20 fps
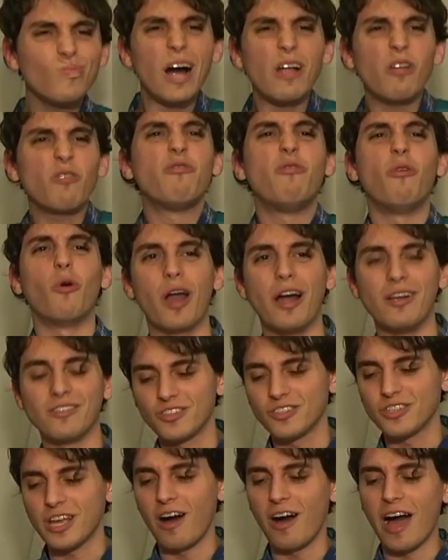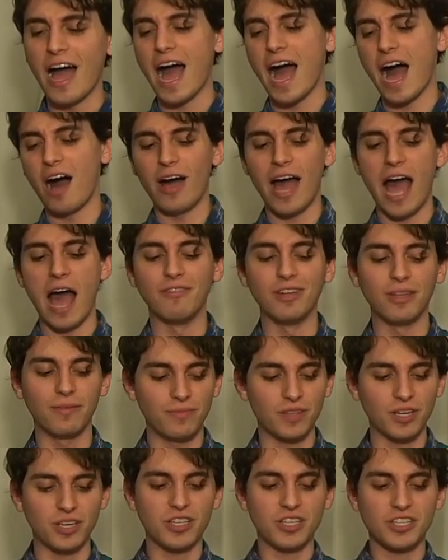I'll four ounces. I'll ha- I'll have it
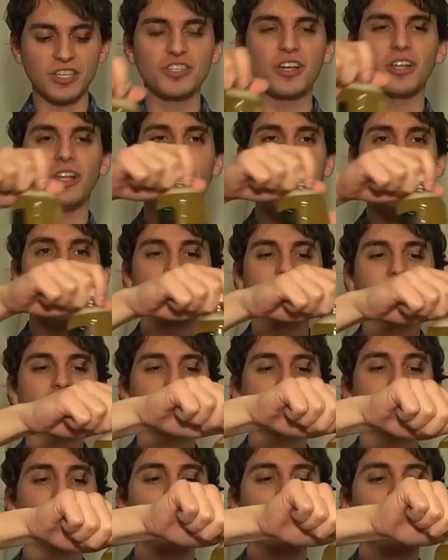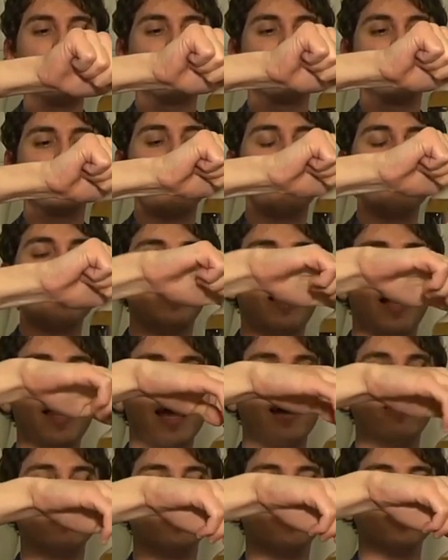because this is a lot. This is um that'd be a lot
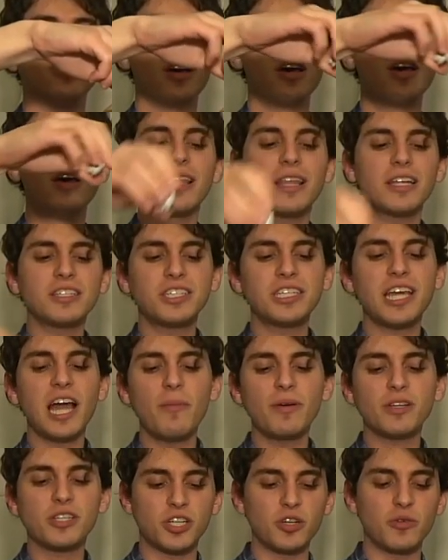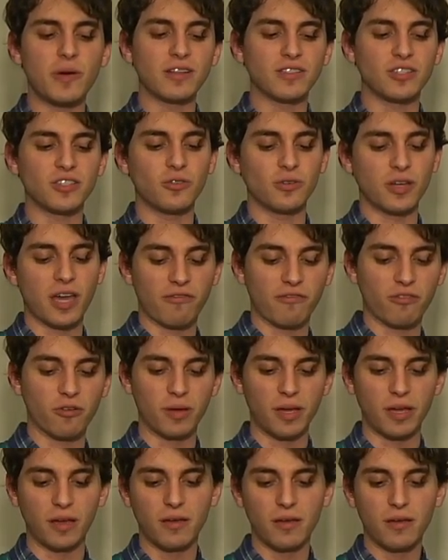of ounces. Let's see how much two ounces will get for
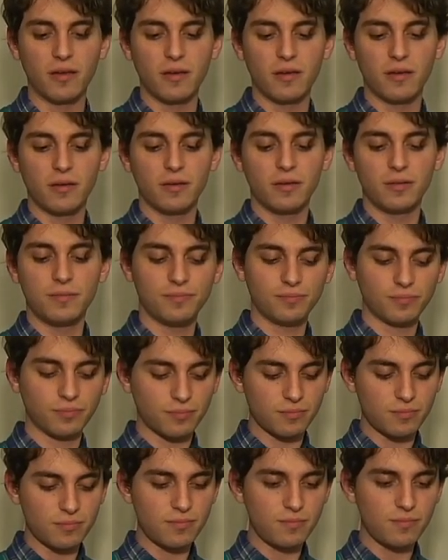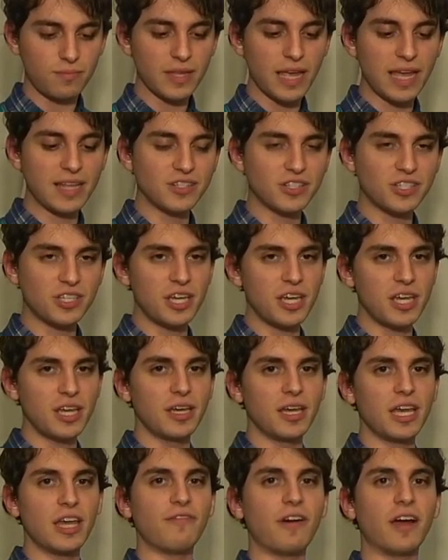me, and
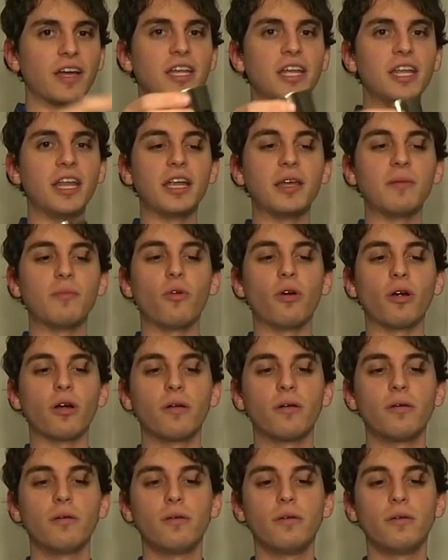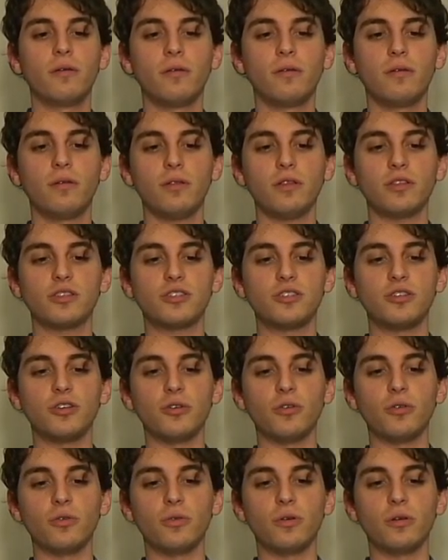see if I need any more. Let's
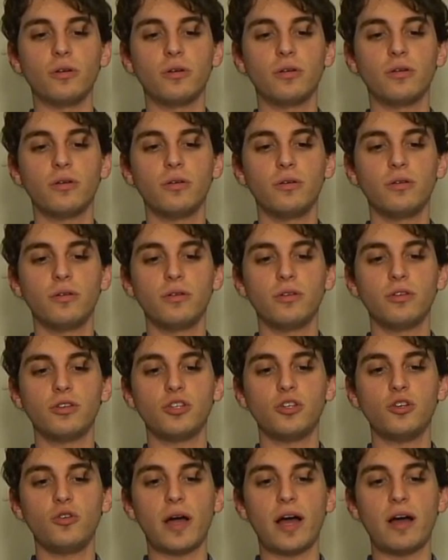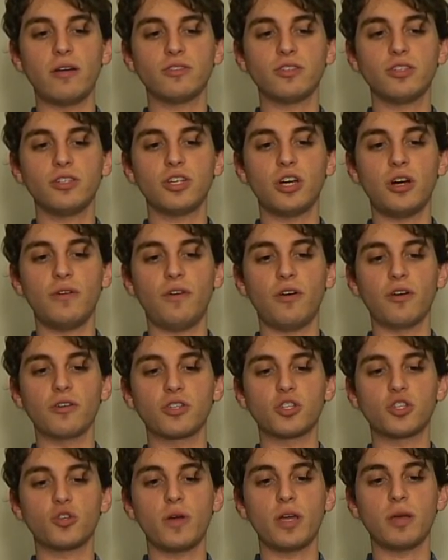do two ounces of
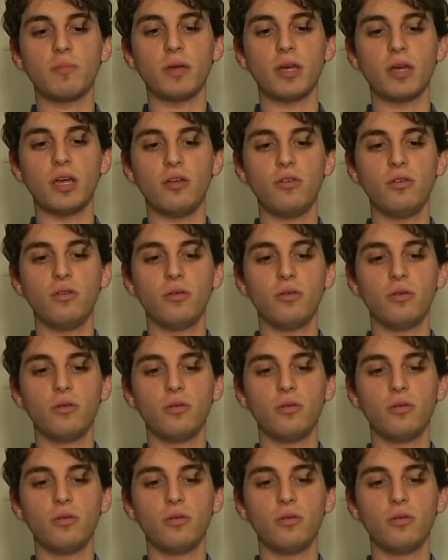our twig mead.